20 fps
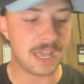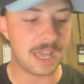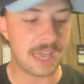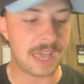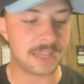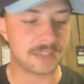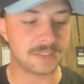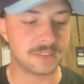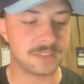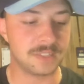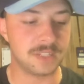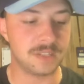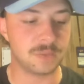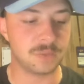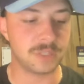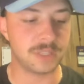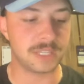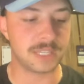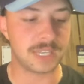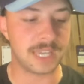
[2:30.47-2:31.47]
exited
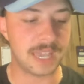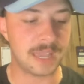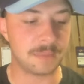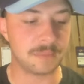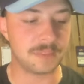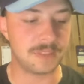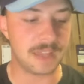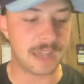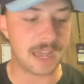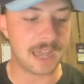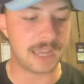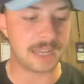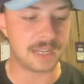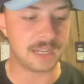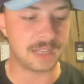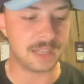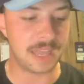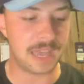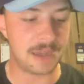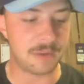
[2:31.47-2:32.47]
with the game tied
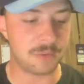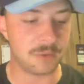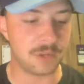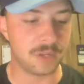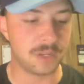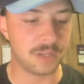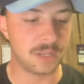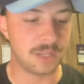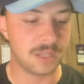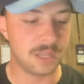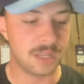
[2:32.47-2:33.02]
in that one.